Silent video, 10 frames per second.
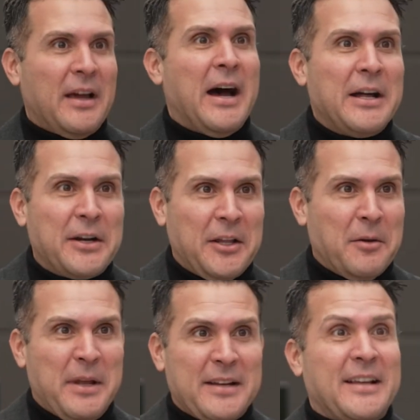100
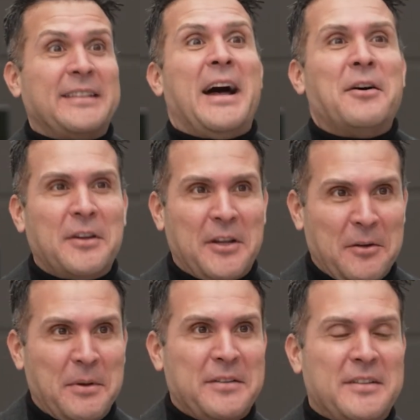kilometers, 1,000
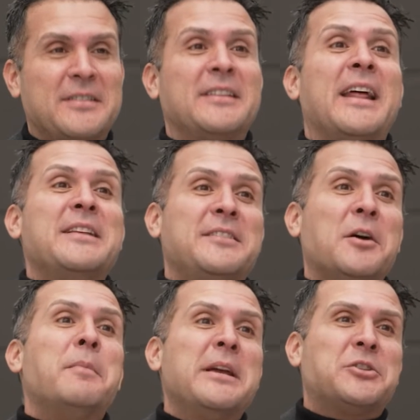kilometers distance and still
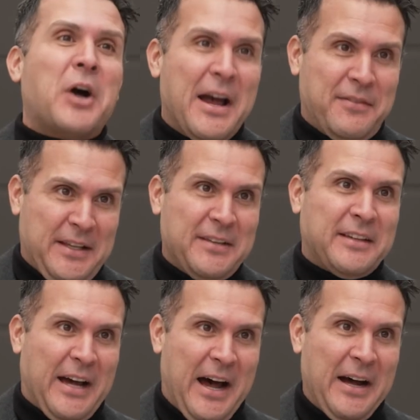be driving this
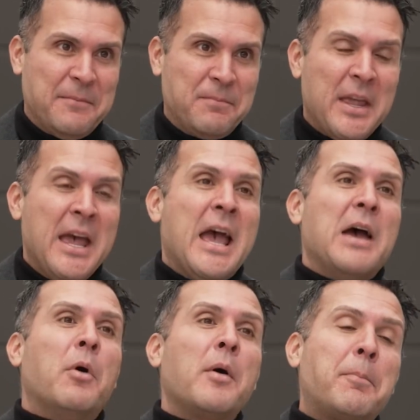car.
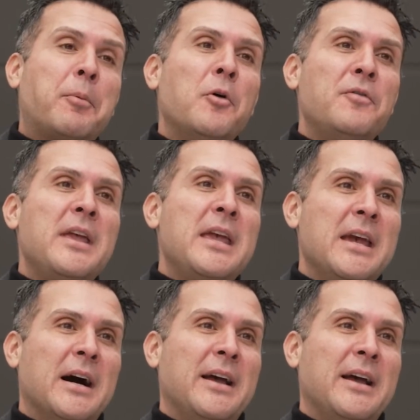And what we're proving here